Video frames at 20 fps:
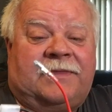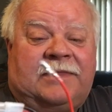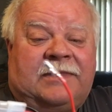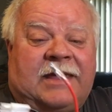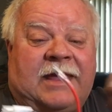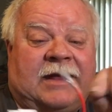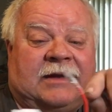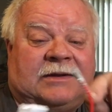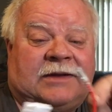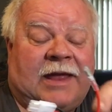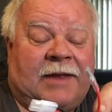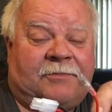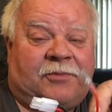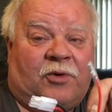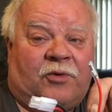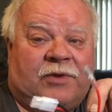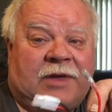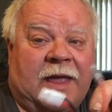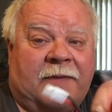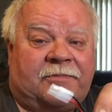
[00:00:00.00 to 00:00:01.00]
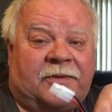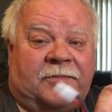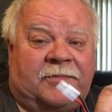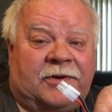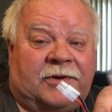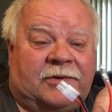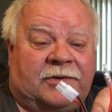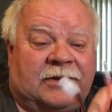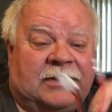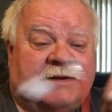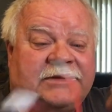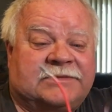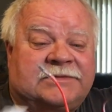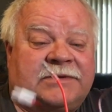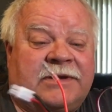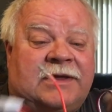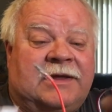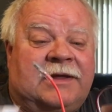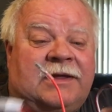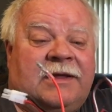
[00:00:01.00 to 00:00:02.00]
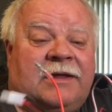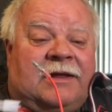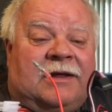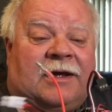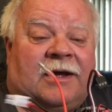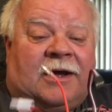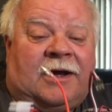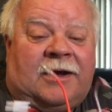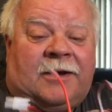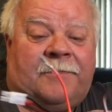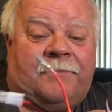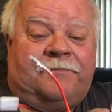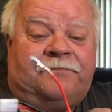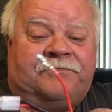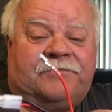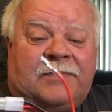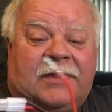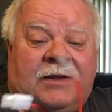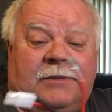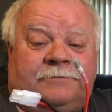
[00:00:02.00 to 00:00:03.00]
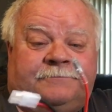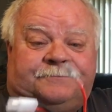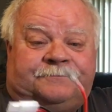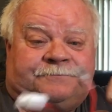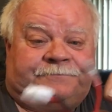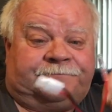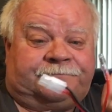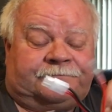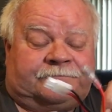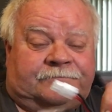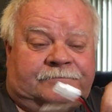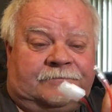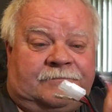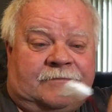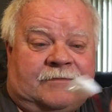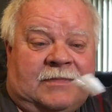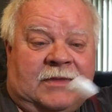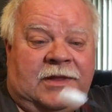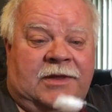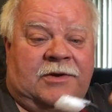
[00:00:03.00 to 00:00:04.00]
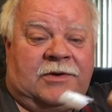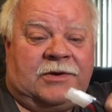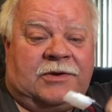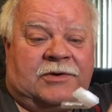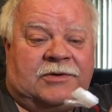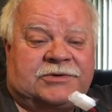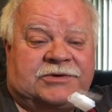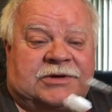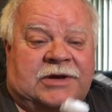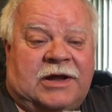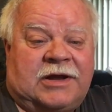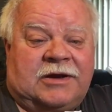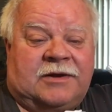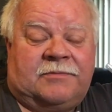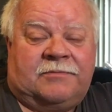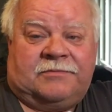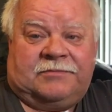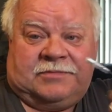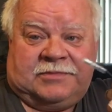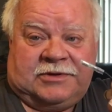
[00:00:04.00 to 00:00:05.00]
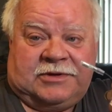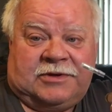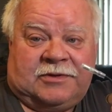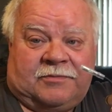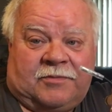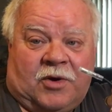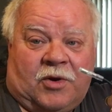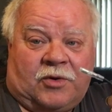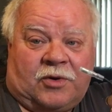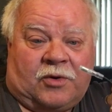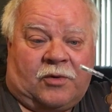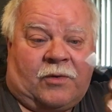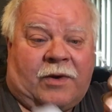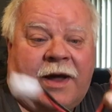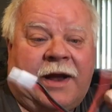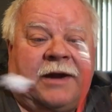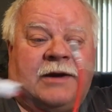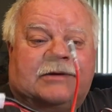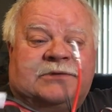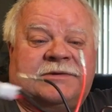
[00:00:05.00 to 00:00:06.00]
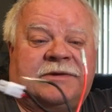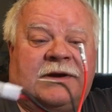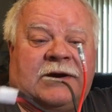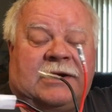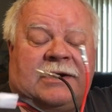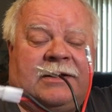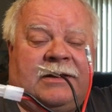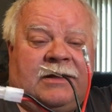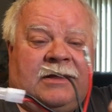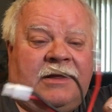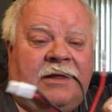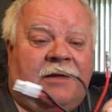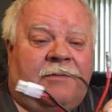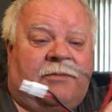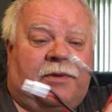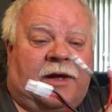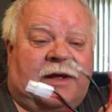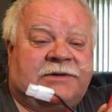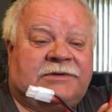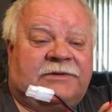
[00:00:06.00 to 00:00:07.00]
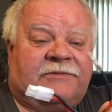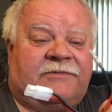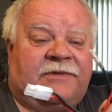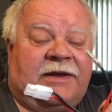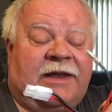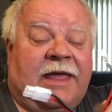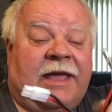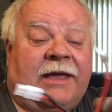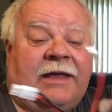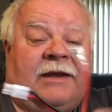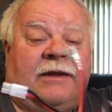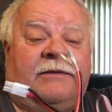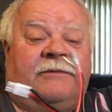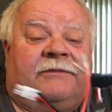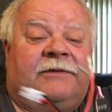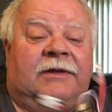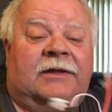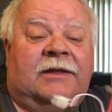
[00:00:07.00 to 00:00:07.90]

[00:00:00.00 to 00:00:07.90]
They had LiPo capabilities. Of course, you got your motor wires here, positive and negative.